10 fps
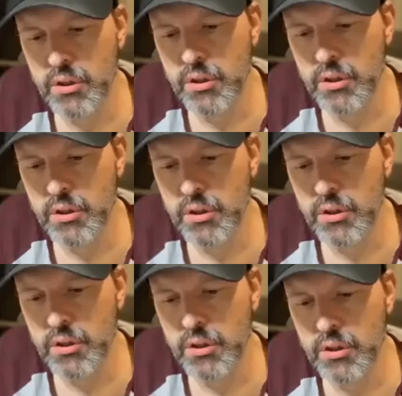you
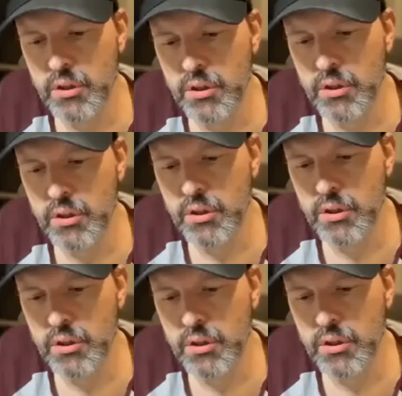have that you can
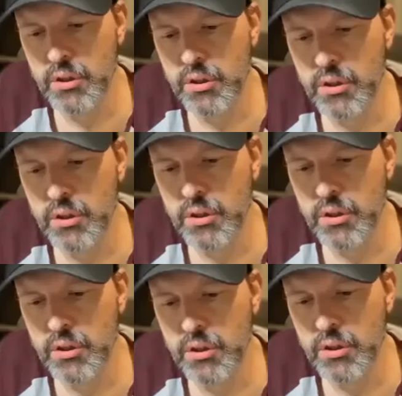change the
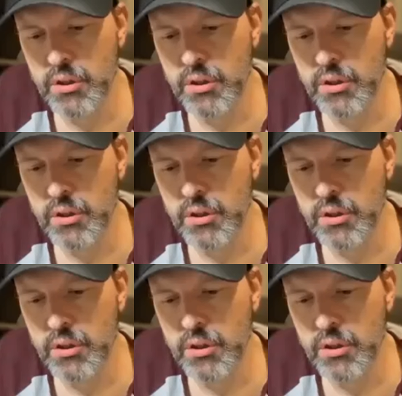comments.